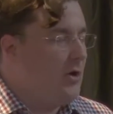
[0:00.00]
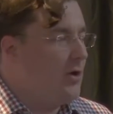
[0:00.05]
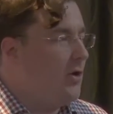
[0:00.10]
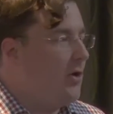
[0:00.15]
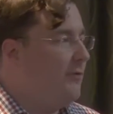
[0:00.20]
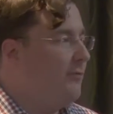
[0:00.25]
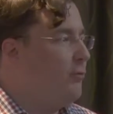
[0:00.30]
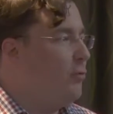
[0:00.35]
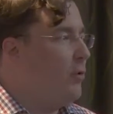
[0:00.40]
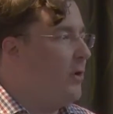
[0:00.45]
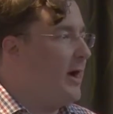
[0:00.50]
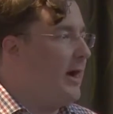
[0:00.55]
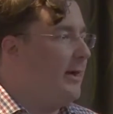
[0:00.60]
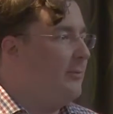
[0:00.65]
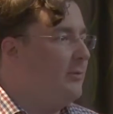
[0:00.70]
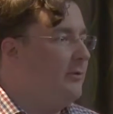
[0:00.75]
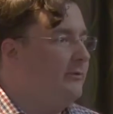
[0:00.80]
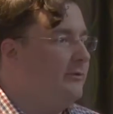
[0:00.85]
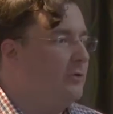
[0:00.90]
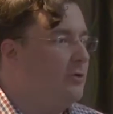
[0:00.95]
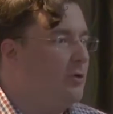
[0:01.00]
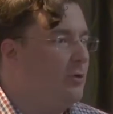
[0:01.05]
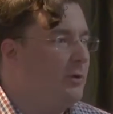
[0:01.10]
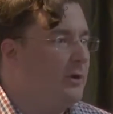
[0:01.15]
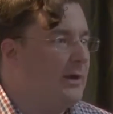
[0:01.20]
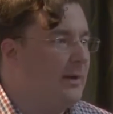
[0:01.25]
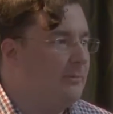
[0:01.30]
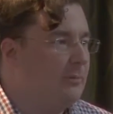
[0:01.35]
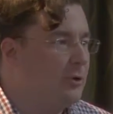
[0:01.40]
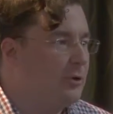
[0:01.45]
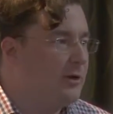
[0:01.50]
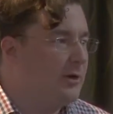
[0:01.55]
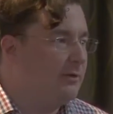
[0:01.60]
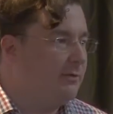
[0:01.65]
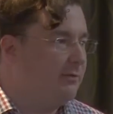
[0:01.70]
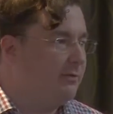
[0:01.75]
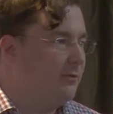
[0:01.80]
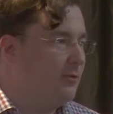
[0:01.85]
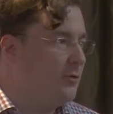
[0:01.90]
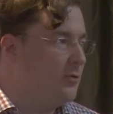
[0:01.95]
of what I would do when I'm looking
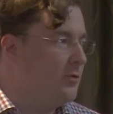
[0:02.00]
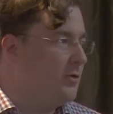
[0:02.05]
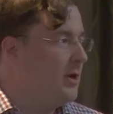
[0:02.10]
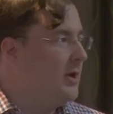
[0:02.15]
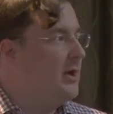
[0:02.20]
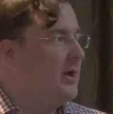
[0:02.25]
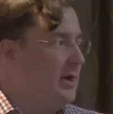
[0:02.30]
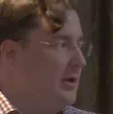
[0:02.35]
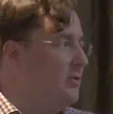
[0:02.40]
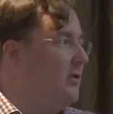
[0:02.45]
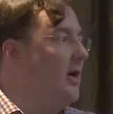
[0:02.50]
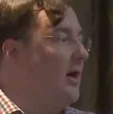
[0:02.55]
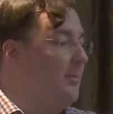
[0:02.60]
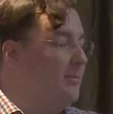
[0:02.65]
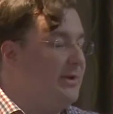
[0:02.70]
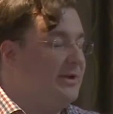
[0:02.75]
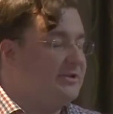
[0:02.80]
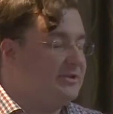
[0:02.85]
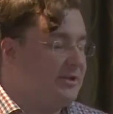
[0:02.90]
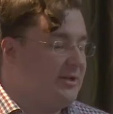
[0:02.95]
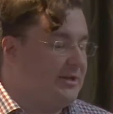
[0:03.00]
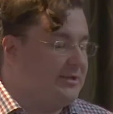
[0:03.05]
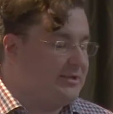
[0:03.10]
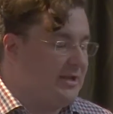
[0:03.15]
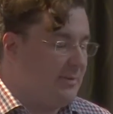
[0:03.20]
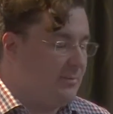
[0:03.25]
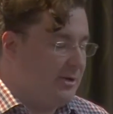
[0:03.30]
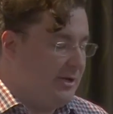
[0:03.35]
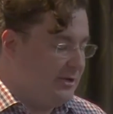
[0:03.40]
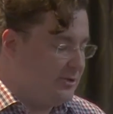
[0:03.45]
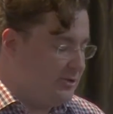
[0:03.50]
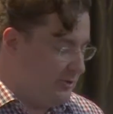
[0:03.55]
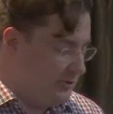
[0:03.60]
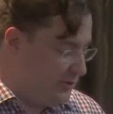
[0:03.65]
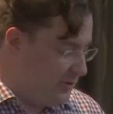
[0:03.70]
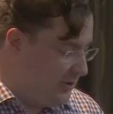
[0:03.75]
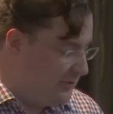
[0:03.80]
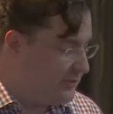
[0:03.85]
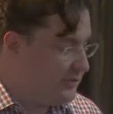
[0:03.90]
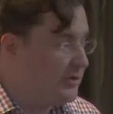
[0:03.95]
through, you know, a basic examination.
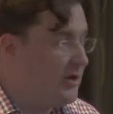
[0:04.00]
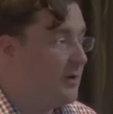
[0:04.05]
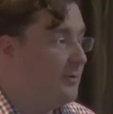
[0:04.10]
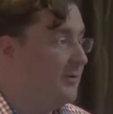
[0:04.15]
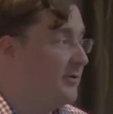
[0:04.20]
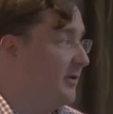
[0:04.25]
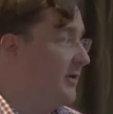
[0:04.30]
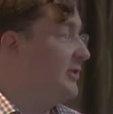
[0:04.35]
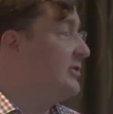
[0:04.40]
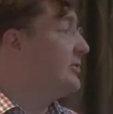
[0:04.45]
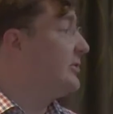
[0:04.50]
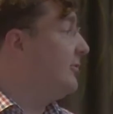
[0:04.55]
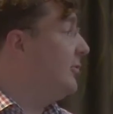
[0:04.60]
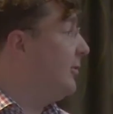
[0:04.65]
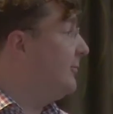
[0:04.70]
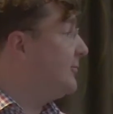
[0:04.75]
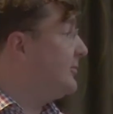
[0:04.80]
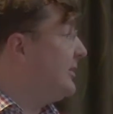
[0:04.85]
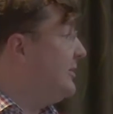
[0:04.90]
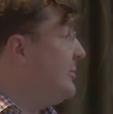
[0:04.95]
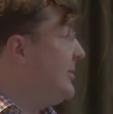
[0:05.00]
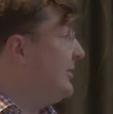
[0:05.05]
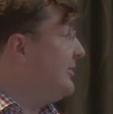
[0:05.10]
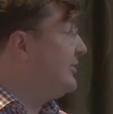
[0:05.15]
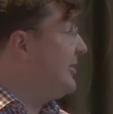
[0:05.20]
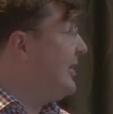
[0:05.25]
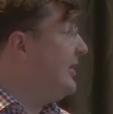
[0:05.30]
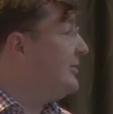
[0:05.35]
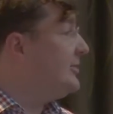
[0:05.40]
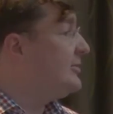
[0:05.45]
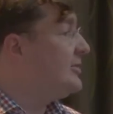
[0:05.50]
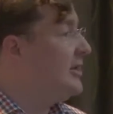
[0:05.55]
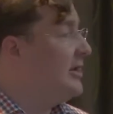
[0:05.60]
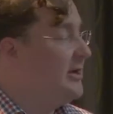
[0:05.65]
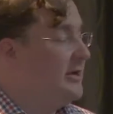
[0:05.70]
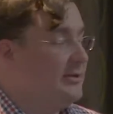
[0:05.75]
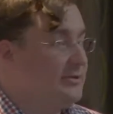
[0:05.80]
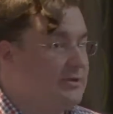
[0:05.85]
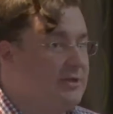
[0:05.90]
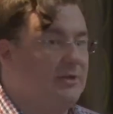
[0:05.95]
So you'll start with your history, obviously makes sense.
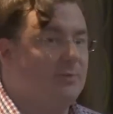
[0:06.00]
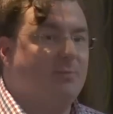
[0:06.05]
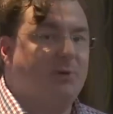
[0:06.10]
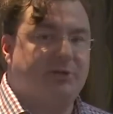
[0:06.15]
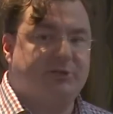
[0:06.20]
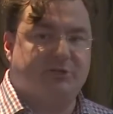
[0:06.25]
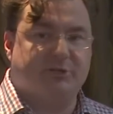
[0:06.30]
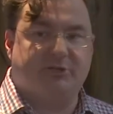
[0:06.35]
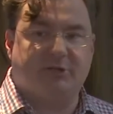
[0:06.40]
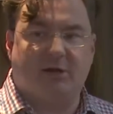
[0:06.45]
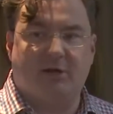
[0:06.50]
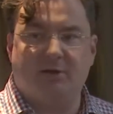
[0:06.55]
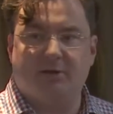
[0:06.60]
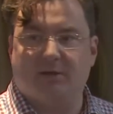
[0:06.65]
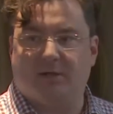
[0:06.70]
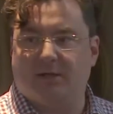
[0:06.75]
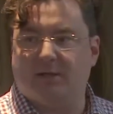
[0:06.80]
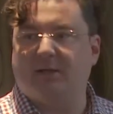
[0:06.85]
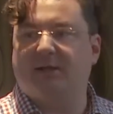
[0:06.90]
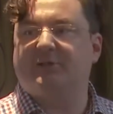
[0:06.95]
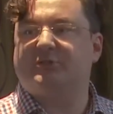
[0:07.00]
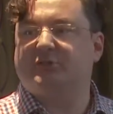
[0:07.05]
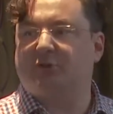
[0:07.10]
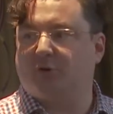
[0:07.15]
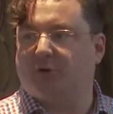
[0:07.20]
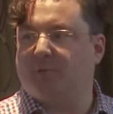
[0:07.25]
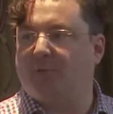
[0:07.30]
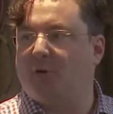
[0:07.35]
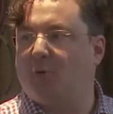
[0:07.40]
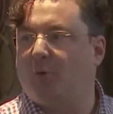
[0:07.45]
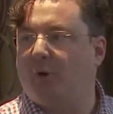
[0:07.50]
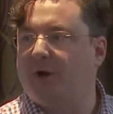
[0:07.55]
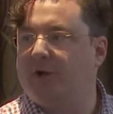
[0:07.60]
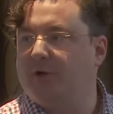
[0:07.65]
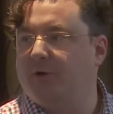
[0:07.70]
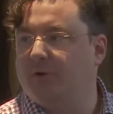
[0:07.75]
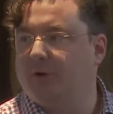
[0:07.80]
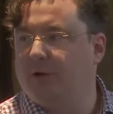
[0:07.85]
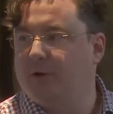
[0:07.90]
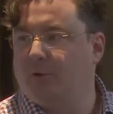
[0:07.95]
Sit the patient down and let's talk about why
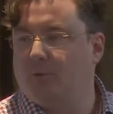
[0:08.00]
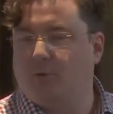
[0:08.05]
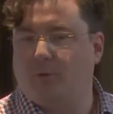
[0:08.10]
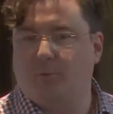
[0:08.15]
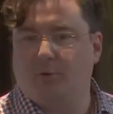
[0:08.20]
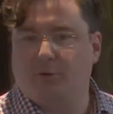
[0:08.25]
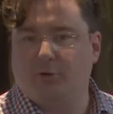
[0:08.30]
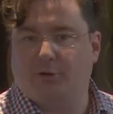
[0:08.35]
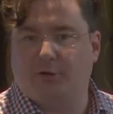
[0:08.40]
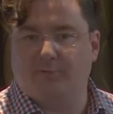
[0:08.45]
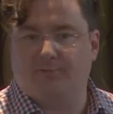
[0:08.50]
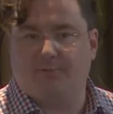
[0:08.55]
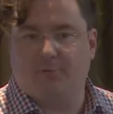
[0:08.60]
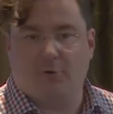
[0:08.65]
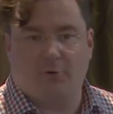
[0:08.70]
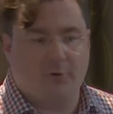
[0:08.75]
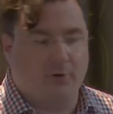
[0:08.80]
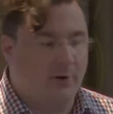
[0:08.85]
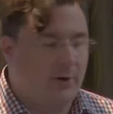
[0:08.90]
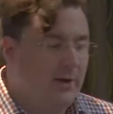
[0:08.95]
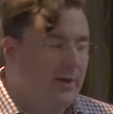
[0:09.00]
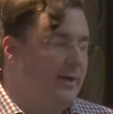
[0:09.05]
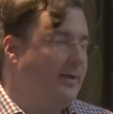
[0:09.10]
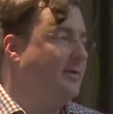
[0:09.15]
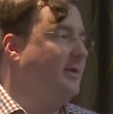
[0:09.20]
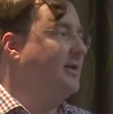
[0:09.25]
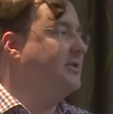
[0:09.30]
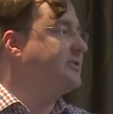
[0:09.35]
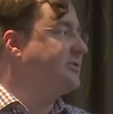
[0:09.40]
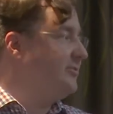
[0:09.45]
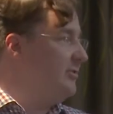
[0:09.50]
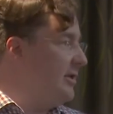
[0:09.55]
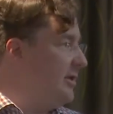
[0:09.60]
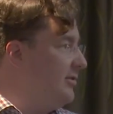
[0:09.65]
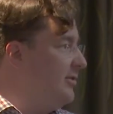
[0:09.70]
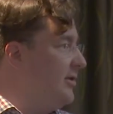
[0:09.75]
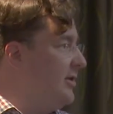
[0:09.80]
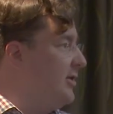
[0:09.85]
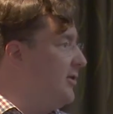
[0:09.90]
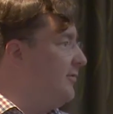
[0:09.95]
you're here, what we're looking for. Is there
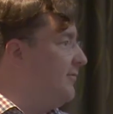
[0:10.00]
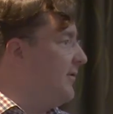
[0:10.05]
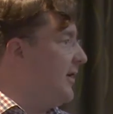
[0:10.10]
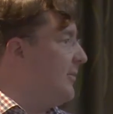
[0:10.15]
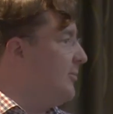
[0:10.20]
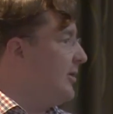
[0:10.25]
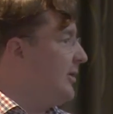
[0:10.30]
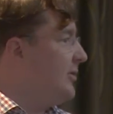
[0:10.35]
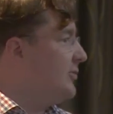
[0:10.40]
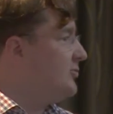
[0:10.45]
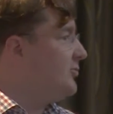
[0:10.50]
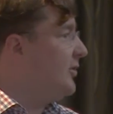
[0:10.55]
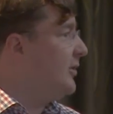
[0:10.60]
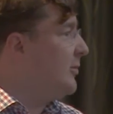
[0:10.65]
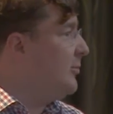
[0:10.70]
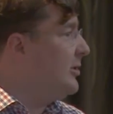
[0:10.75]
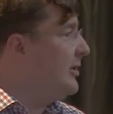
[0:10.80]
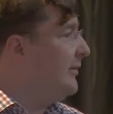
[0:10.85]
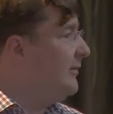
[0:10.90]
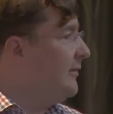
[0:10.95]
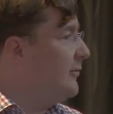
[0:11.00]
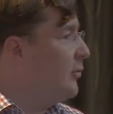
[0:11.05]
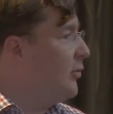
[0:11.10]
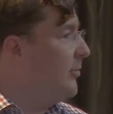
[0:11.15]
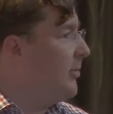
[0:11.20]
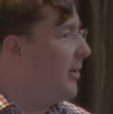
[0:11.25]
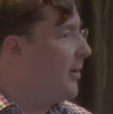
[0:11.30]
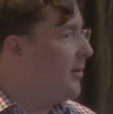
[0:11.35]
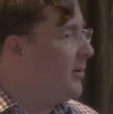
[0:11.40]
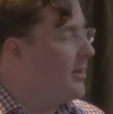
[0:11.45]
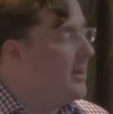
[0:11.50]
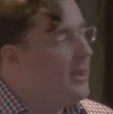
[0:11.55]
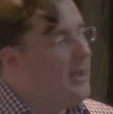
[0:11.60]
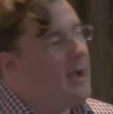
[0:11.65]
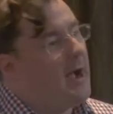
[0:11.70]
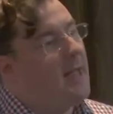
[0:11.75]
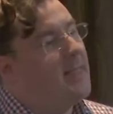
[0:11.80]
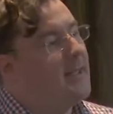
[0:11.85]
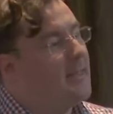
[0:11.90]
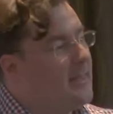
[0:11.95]
anything in your family history that we need to know about?
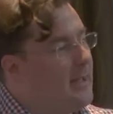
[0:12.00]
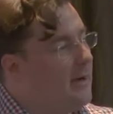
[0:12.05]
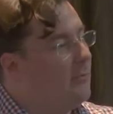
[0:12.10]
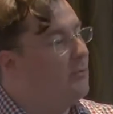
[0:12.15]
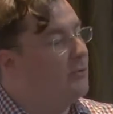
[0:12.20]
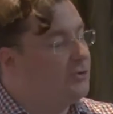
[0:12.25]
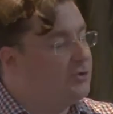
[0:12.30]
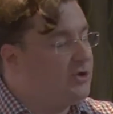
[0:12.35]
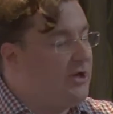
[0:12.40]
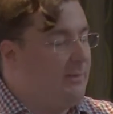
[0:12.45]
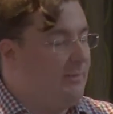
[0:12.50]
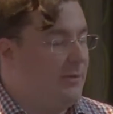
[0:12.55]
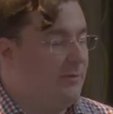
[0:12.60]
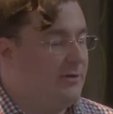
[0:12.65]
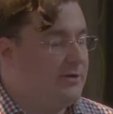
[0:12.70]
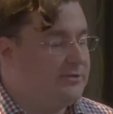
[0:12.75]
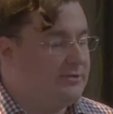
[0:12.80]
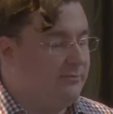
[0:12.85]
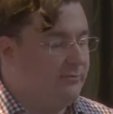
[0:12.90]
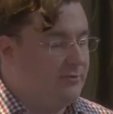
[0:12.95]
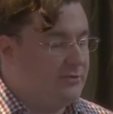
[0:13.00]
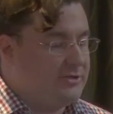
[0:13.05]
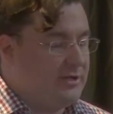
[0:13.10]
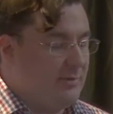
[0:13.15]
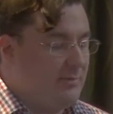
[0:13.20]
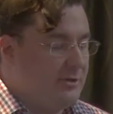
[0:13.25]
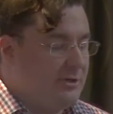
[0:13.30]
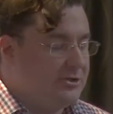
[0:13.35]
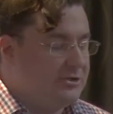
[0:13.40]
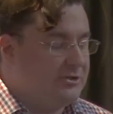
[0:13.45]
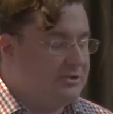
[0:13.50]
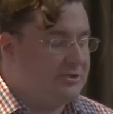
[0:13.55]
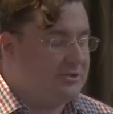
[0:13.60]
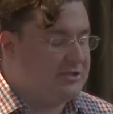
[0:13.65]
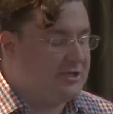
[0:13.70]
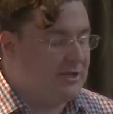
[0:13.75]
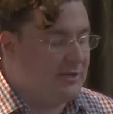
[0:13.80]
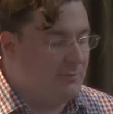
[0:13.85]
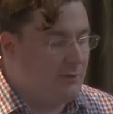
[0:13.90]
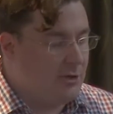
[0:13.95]
And then that will shape the rest of your examination, as I
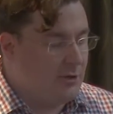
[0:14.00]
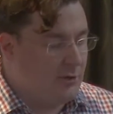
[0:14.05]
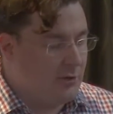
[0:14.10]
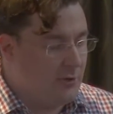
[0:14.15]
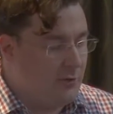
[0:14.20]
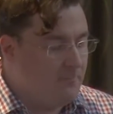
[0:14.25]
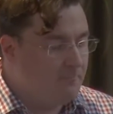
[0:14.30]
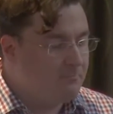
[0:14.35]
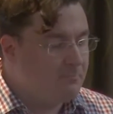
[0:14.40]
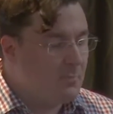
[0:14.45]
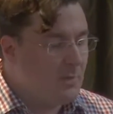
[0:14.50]
said a minute ago.